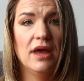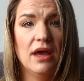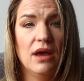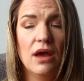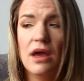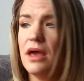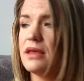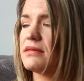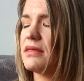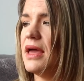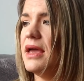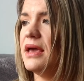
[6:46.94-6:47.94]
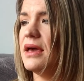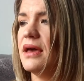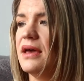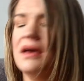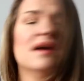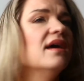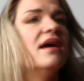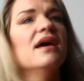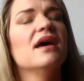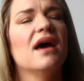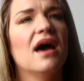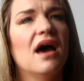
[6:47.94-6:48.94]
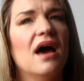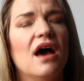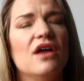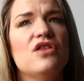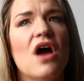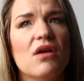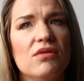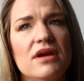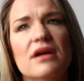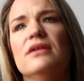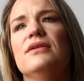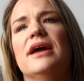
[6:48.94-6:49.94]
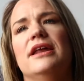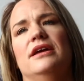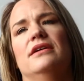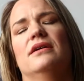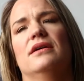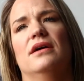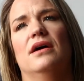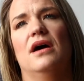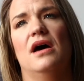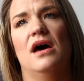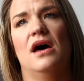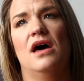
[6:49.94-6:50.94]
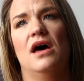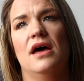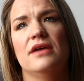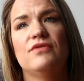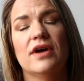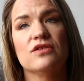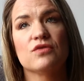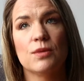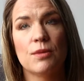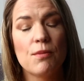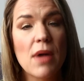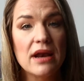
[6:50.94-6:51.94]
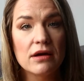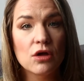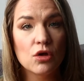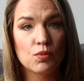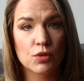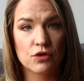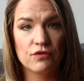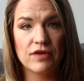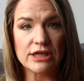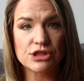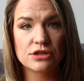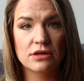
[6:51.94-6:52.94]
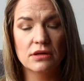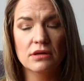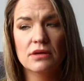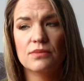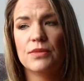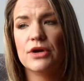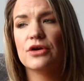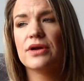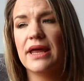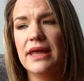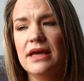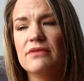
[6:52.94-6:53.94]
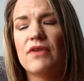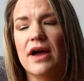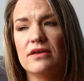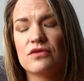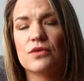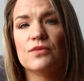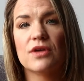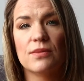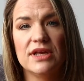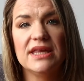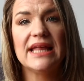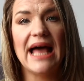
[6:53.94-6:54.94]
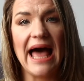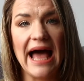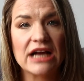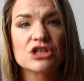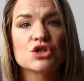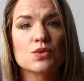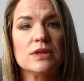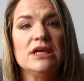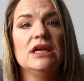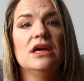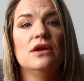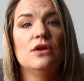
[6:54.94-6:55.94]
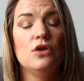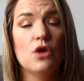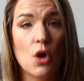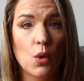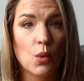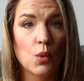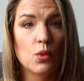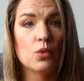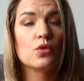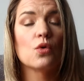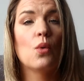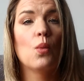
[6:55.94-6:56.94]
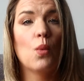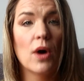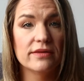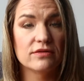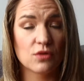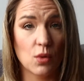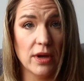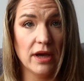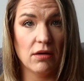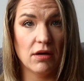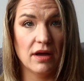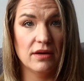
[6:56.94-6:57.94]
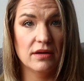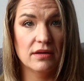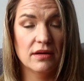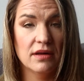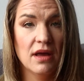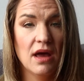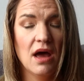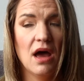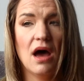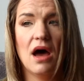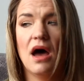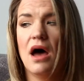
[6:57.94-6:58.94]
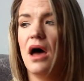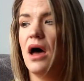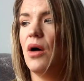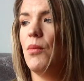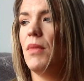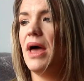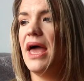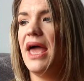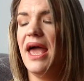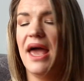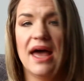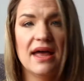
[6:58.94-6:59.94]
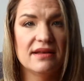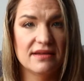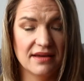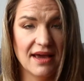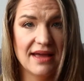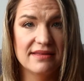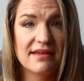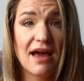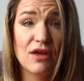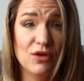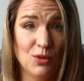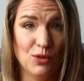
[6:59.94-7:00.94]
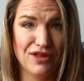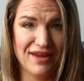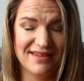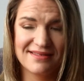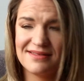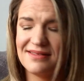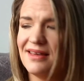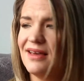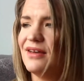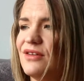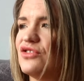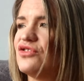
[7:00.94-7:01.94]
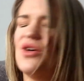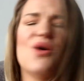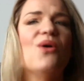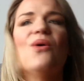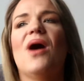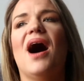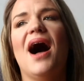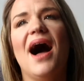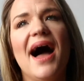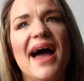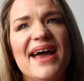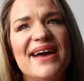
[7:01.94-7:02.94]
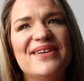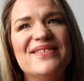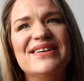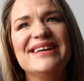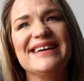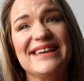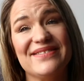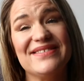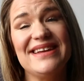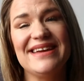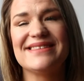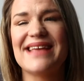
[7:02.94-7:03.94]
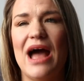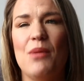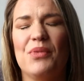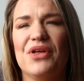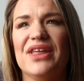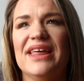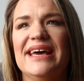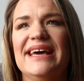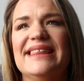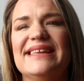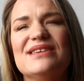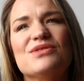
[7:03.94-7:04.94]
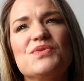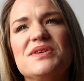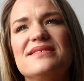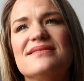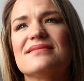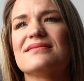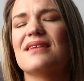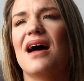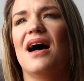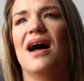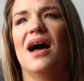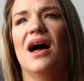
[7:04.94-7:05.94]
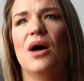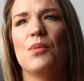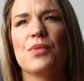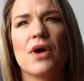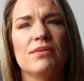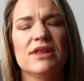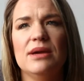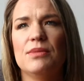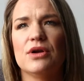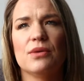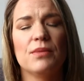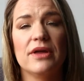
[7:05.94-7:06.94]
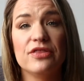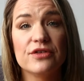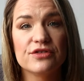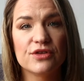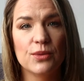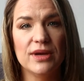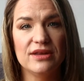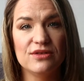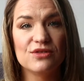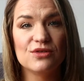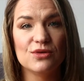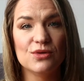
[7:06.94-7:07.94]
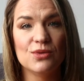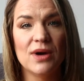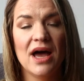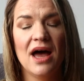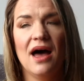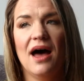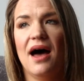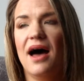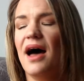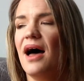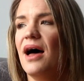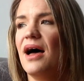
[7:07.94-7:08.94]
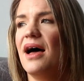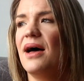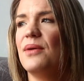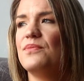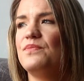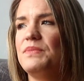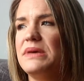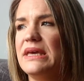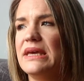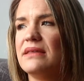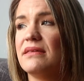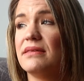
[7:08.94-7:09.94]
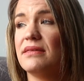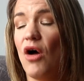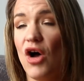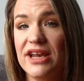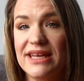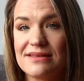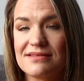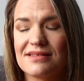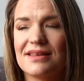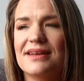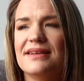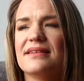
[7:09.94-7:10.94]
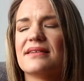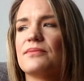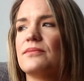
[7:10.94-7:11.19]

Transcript: It's like, not only are you getting advice from a medical professional, but you're getting advice from somebody that actually knows what's going on and can tell you things. So I will give an example. This was probably about a month or so into being on insulin.